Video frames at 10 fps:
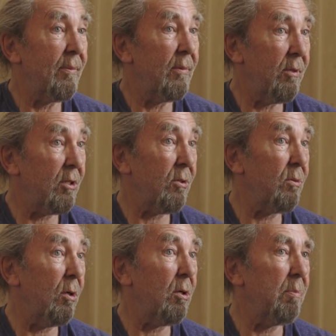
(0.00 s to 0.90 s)
Ritual,
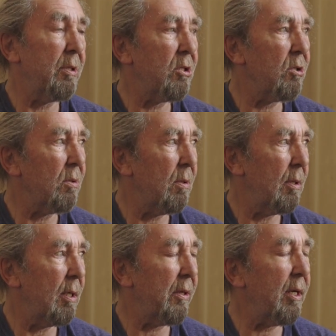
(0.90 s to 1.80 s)
not habitual,
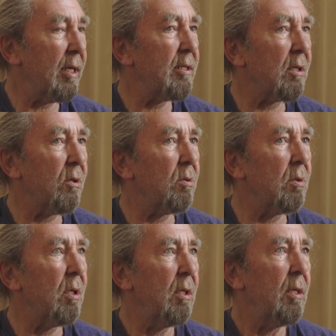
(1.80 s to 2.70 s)
and I think that's a
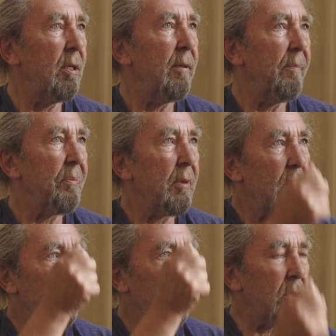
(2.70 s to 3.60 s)
good
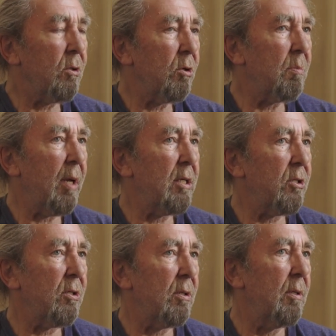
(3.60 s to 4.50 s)

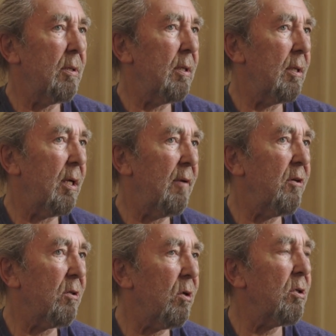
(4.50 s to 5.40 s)
measure. If
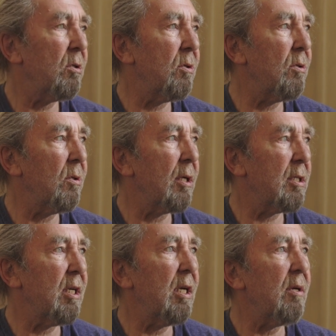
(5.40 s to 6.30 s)
you're going to do a
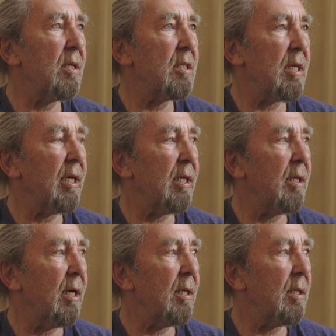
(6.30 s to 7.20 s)
serious
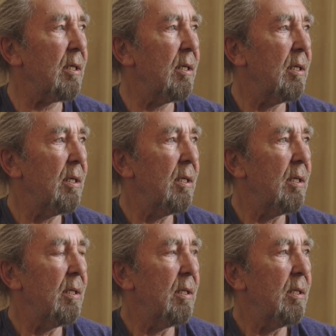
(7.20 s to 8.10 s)
psychedelic,
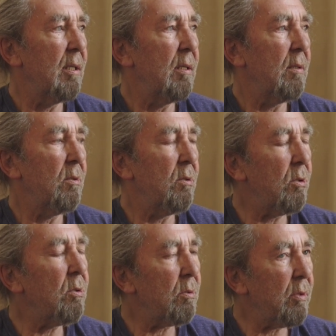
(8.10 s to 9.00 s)

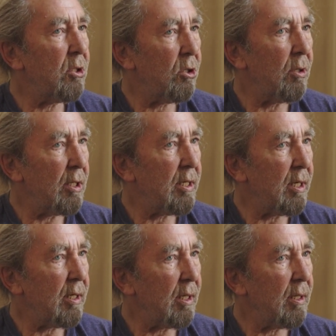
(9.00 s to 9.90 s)
do it
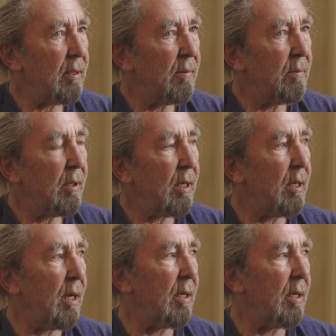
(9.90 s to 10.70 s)
ritualistically, and